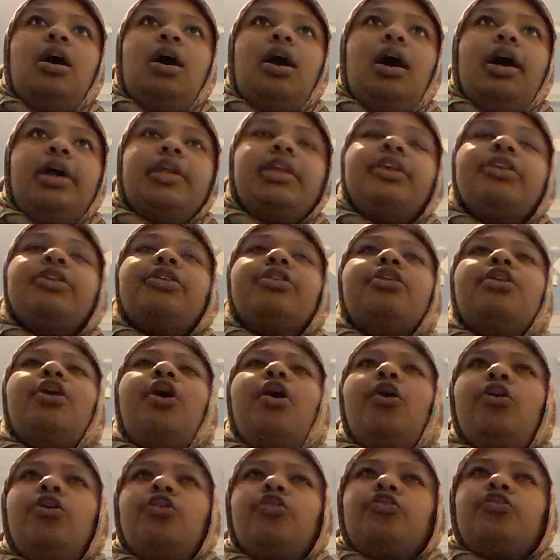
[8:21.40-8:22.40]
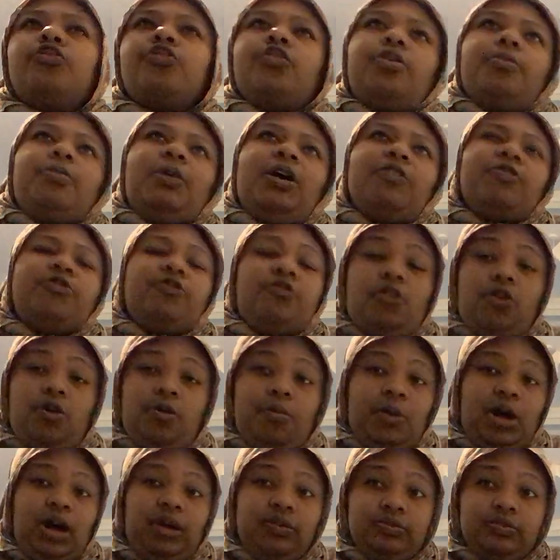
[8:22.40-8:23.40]
didn't know for about
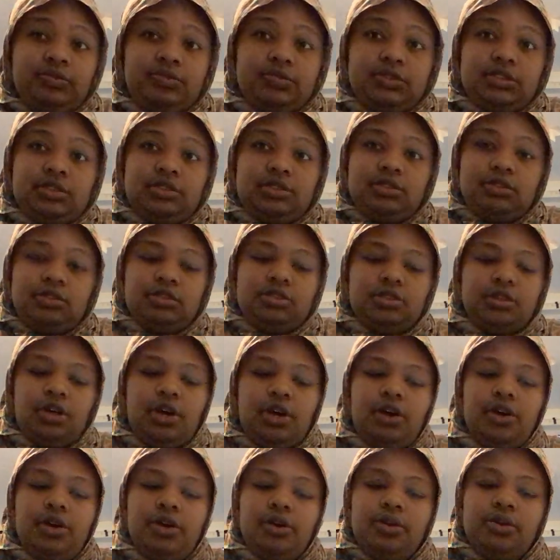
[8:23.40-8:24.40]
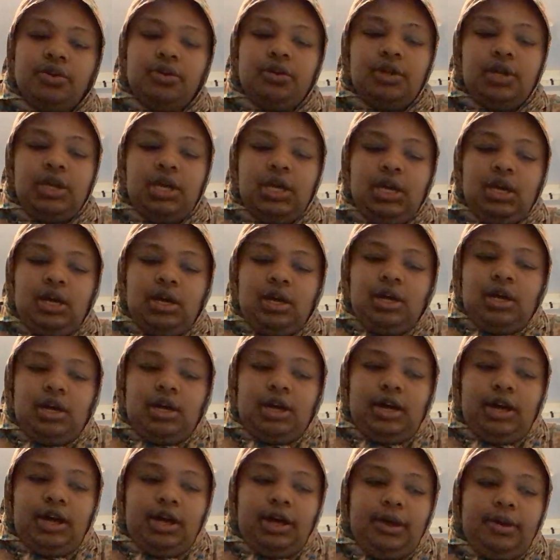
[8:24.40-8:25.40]
4 months. So,
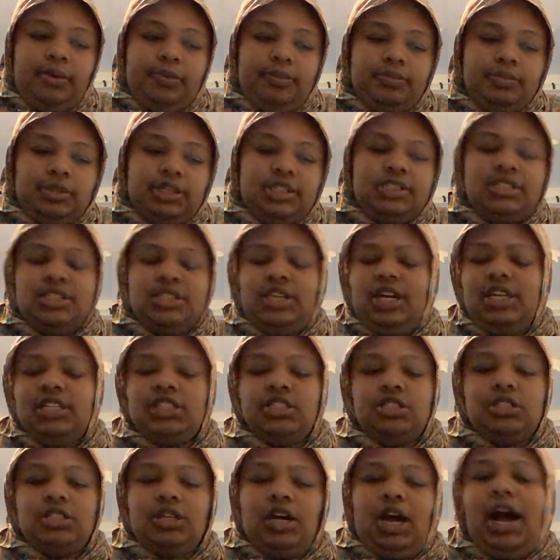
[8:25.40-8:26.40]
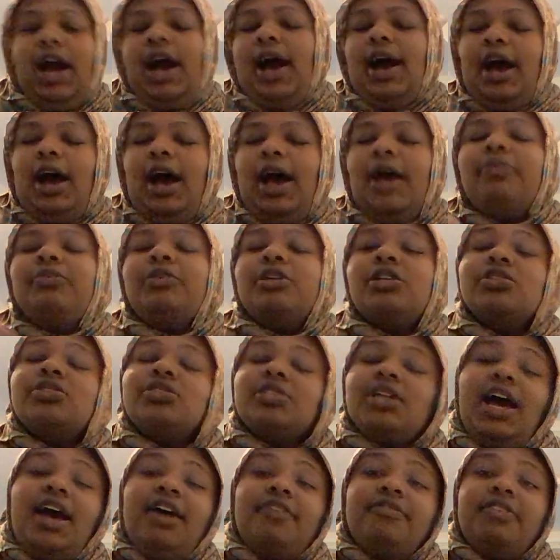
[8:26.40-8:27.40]
because I'm used
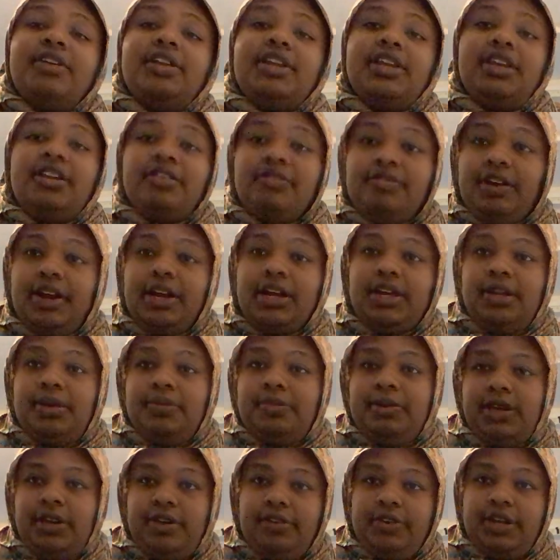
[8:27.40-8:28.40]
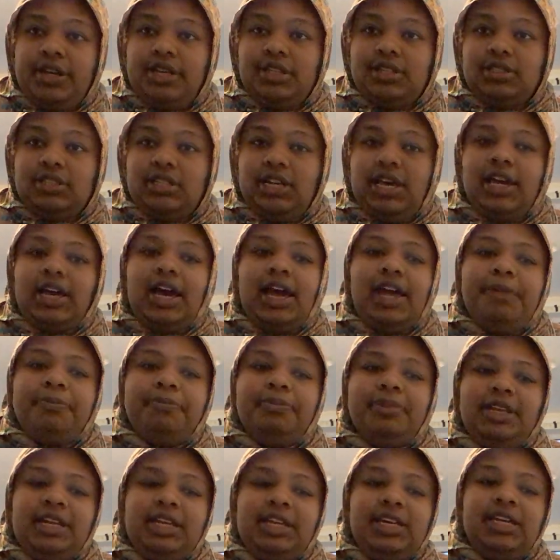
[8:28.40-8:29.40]
to having irregular periods. Like, I
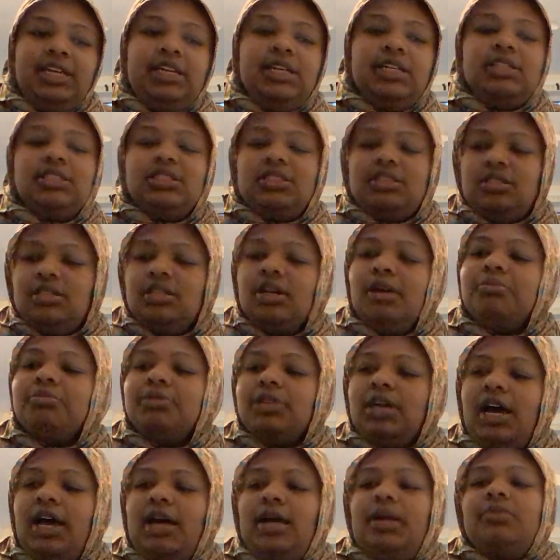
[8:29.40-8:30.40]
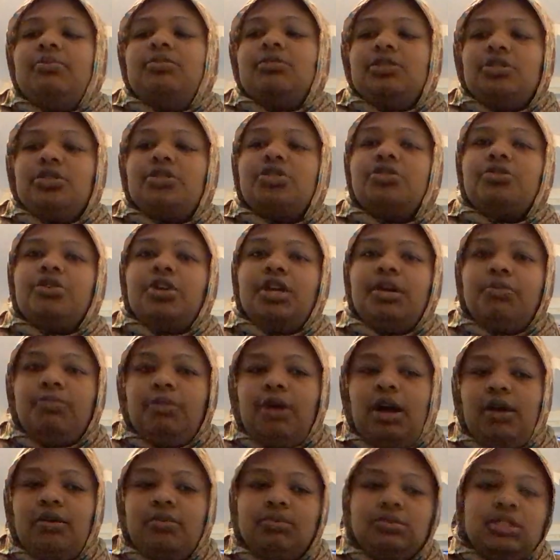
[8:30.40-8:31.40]
bleed sometimes 3
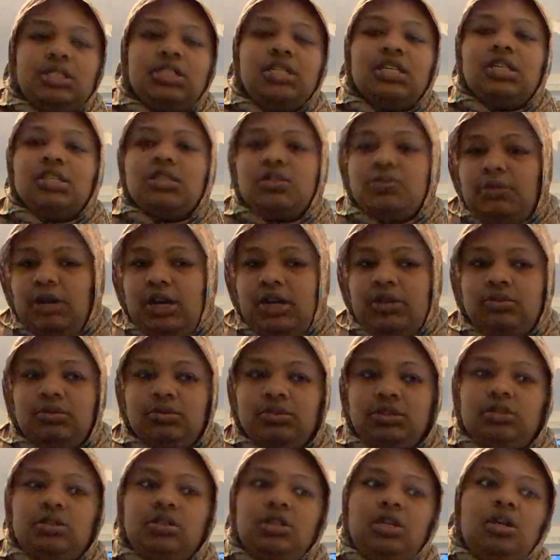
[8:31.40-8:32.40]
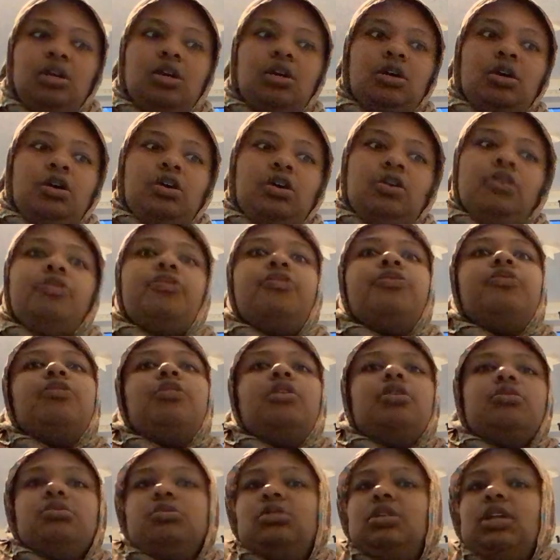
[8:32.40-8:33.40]
months, 6 months,
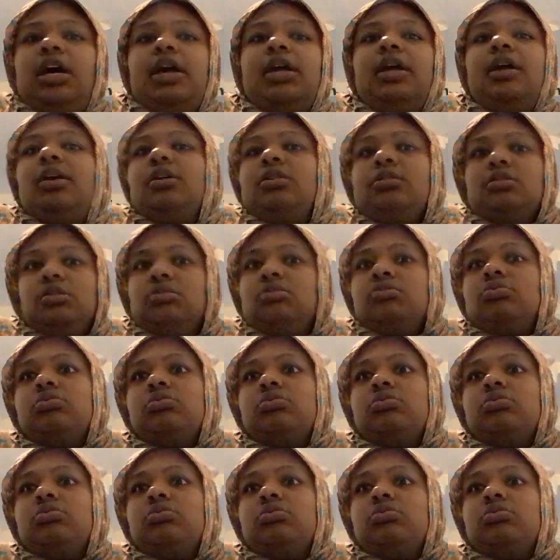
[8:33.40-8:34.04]
like